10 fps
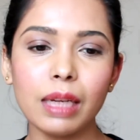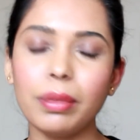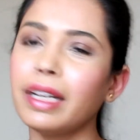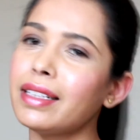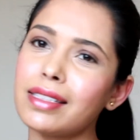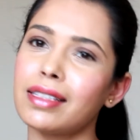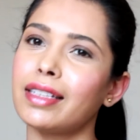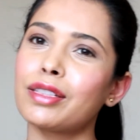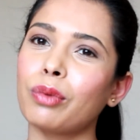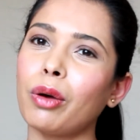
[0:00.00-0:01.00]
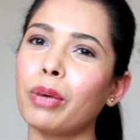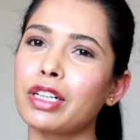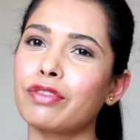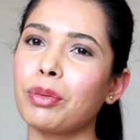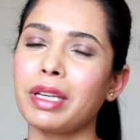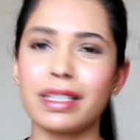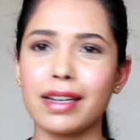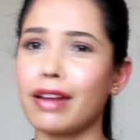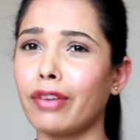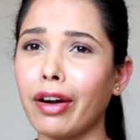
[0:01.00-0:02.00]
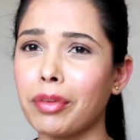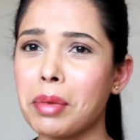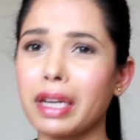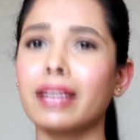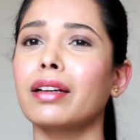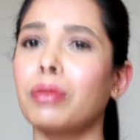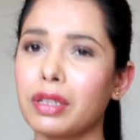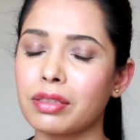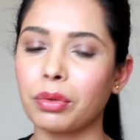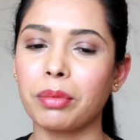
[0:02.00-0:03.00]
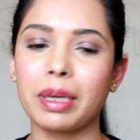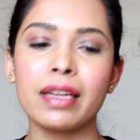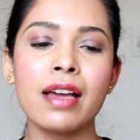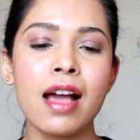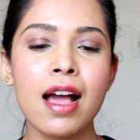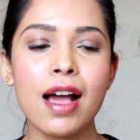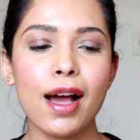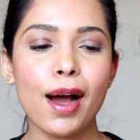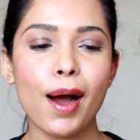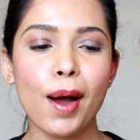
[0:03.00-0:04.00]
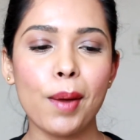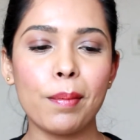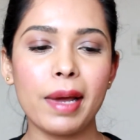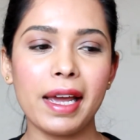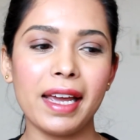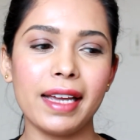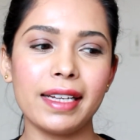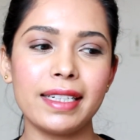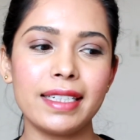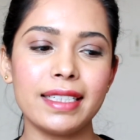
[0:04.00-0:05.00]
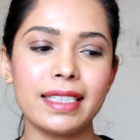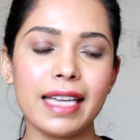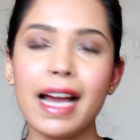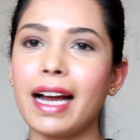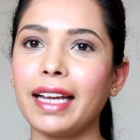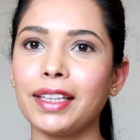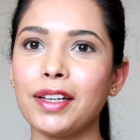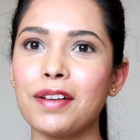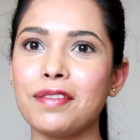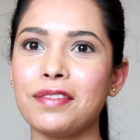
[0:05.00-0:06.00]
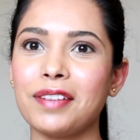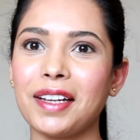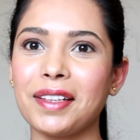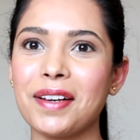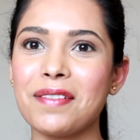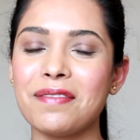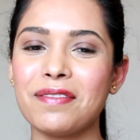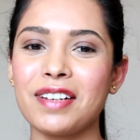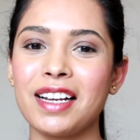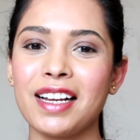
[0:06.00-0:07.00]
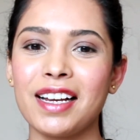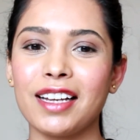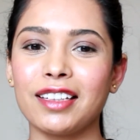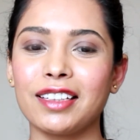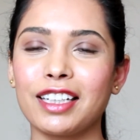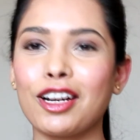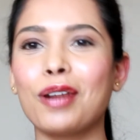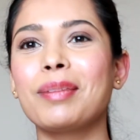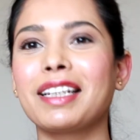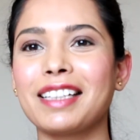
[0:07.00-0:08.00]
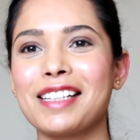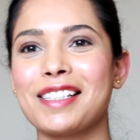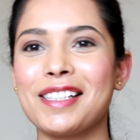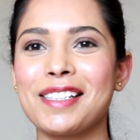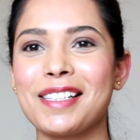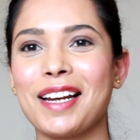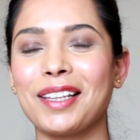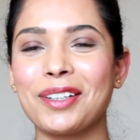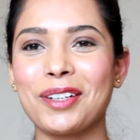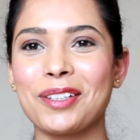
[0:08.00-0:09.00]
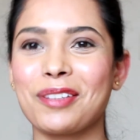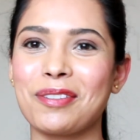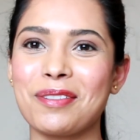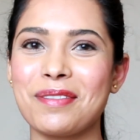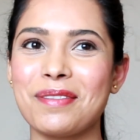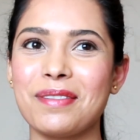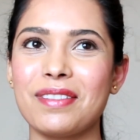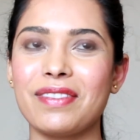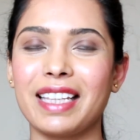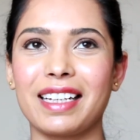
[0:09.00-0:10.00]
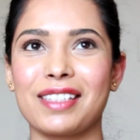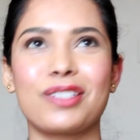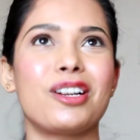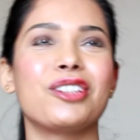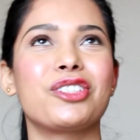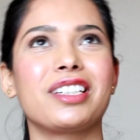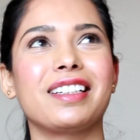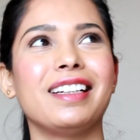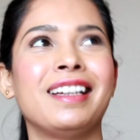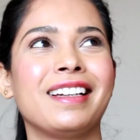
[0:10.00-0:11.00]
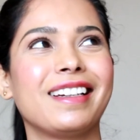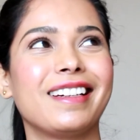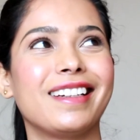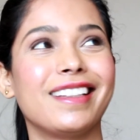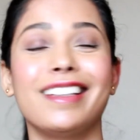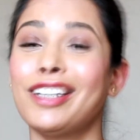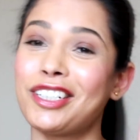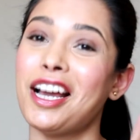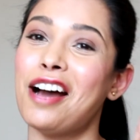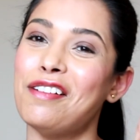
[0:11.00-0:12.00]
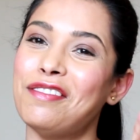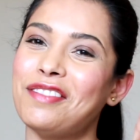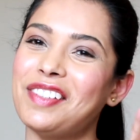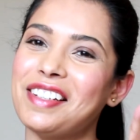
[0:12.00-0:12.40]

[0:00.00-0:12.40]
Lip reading: but it's what works for me. It's not for everybody. It works for me. And yeah, I love the karmic lessons that I learned through Vedic astrology. They're tough,